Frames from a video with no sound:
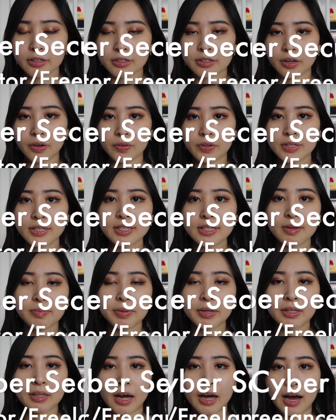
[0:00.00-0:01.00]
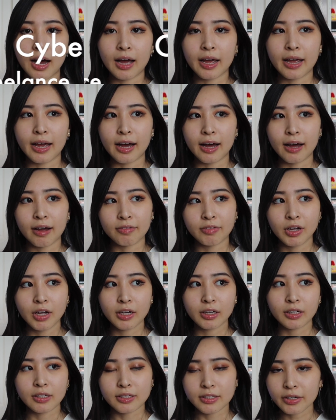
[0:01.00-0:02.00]
So this is something that I have
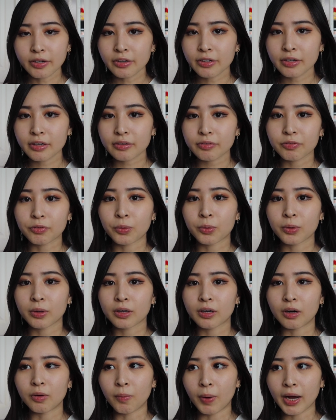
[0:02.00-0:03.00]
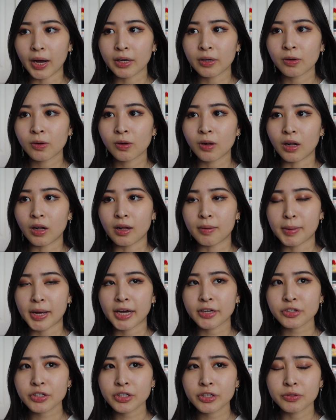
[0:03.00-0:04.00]
considered for a while. Um, I
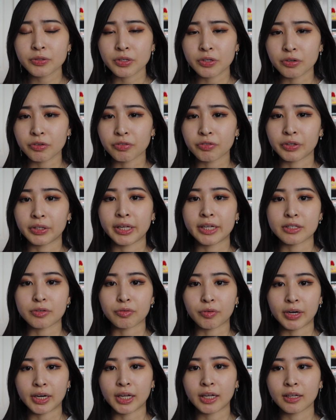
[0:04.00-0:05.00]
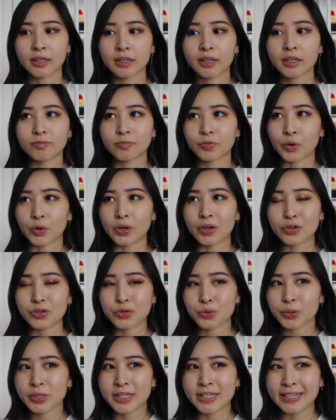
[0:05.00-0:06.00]
actually used to do freelance writing for a
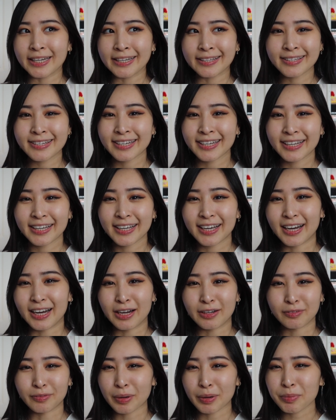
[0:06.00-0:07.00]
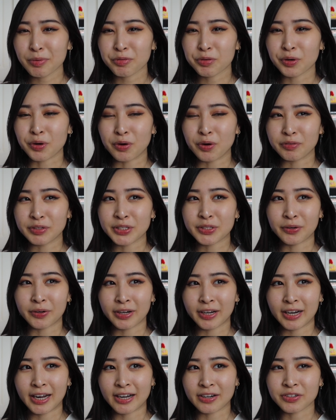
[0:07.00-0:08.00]
short stint uh, right before COVID
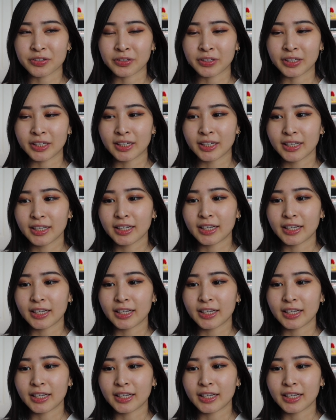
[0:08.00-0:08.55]
started actually.